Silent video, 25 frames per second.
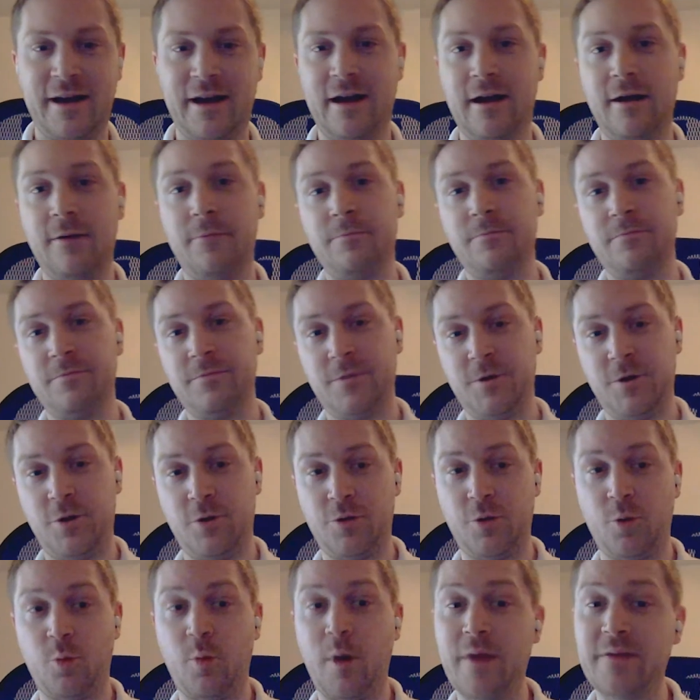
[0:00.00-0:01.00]

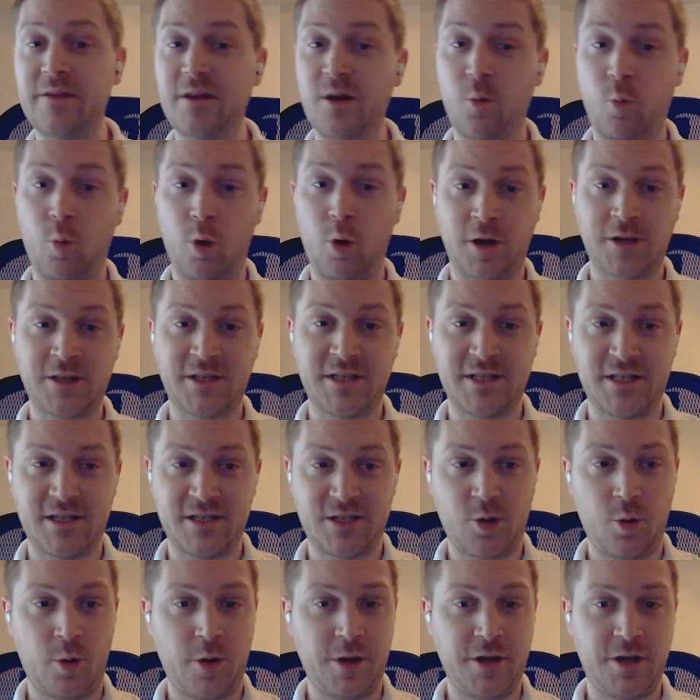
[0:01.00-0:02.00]
The way that it works is
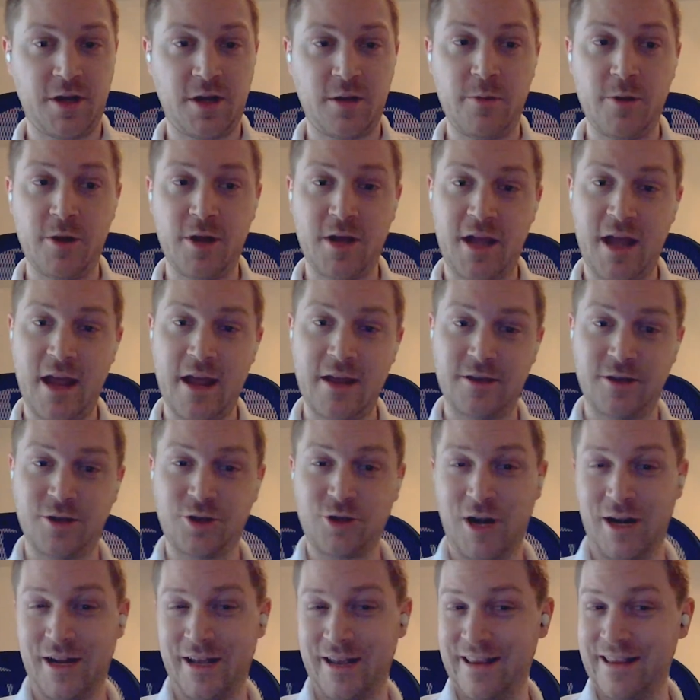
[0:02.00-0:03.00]
it's going to communicate to
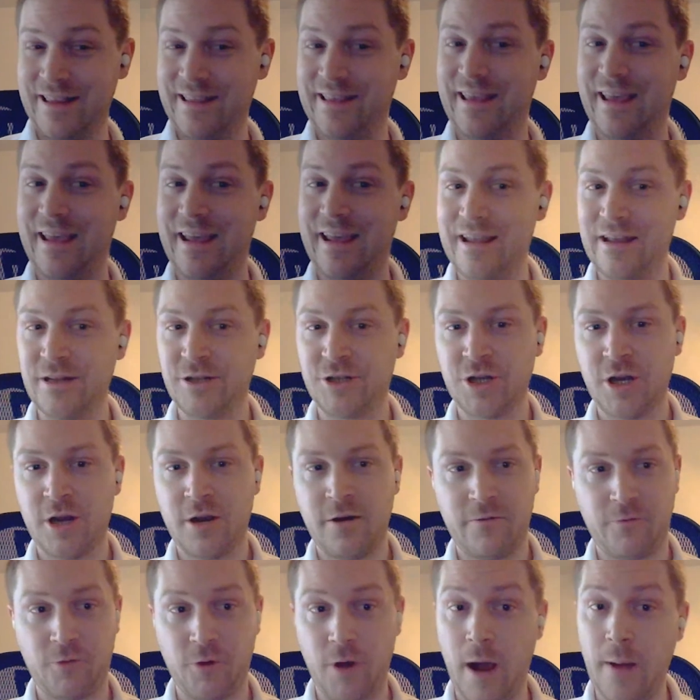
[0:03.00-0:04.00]
try to engage
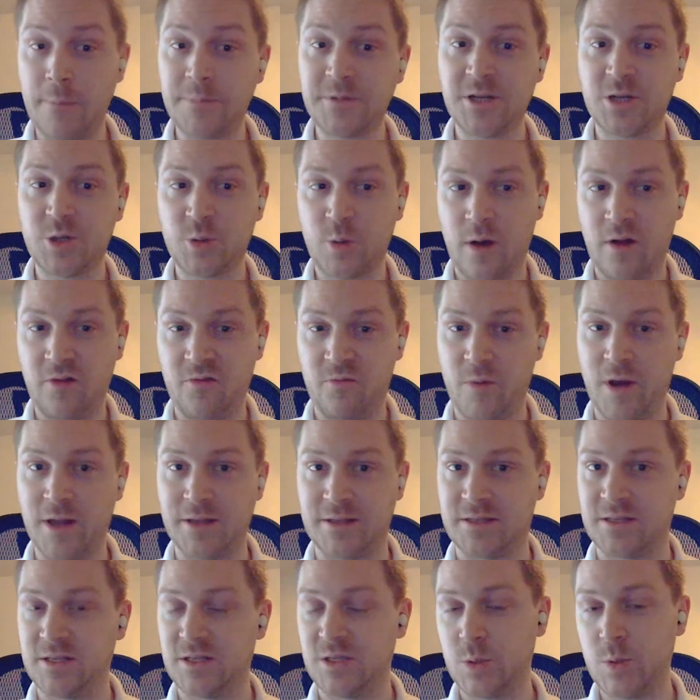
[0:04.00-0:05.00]
for up to 12
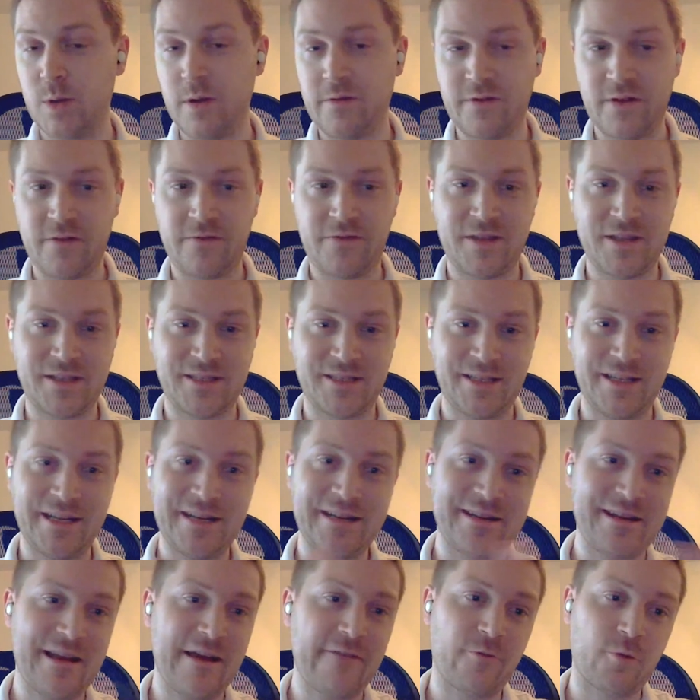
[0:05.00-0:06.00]
months. So even if this
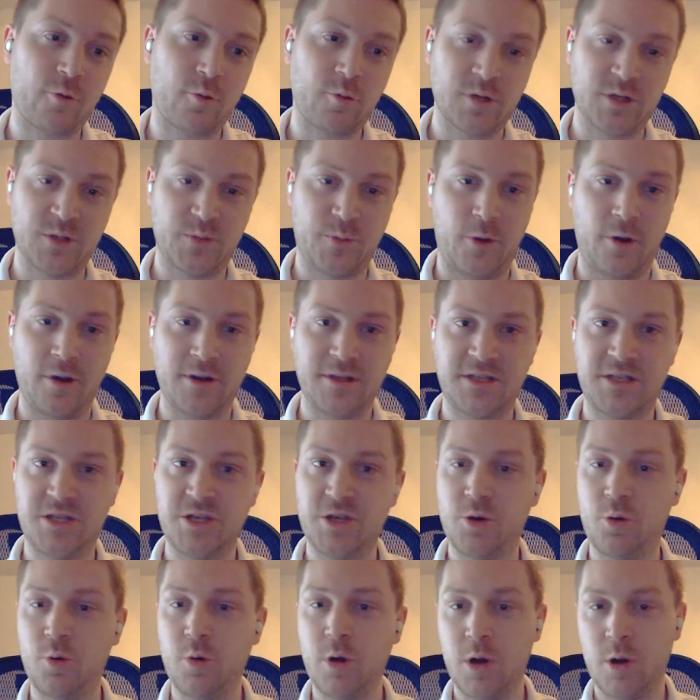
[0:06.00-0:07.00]
lead never responds to
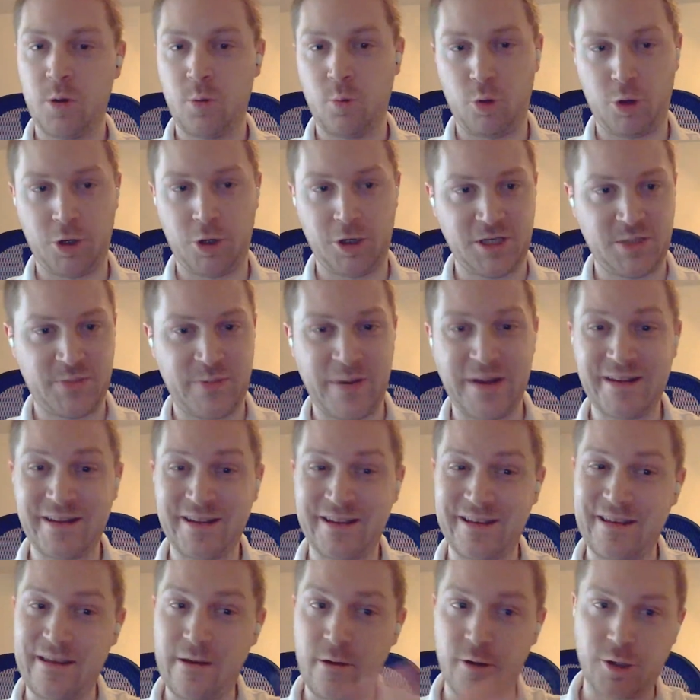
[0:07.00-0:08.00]
you, we're going to spend a
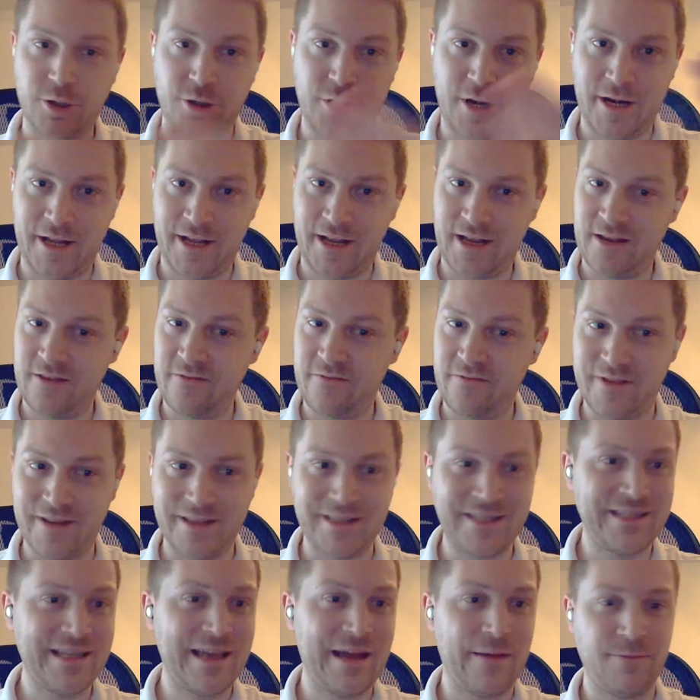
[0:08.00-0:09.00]
year trying to
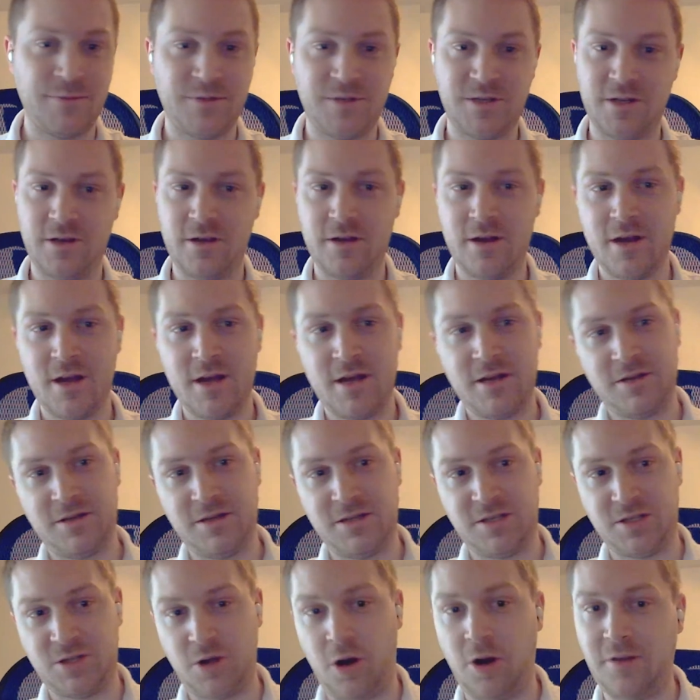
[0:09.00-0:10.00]
convince them to
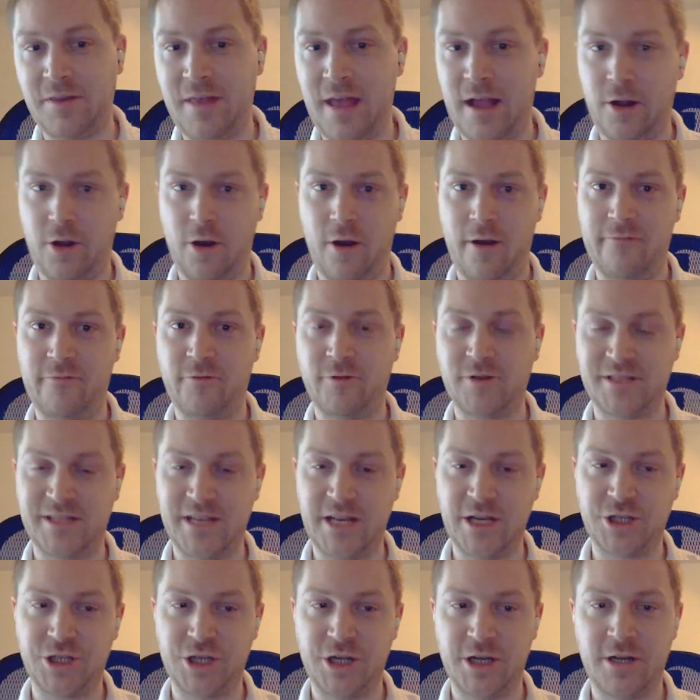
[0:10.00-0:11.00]
start that
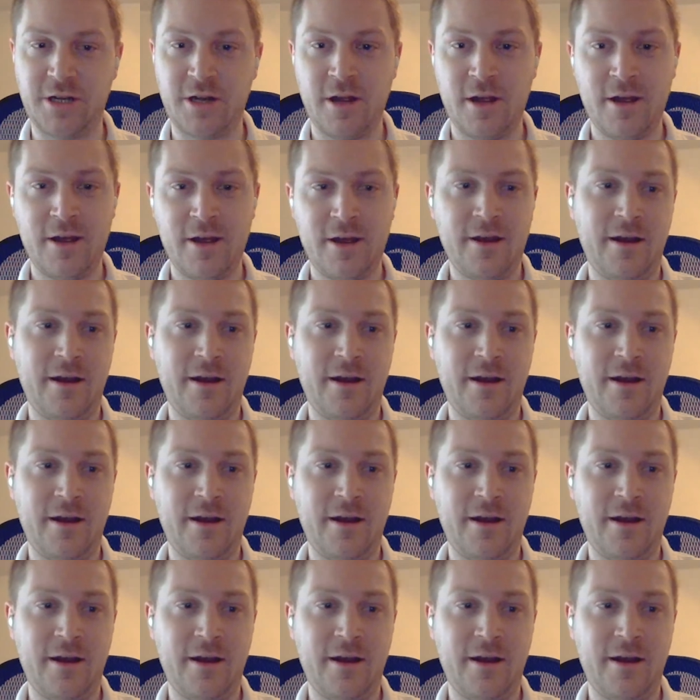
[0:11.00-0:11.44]
conversation.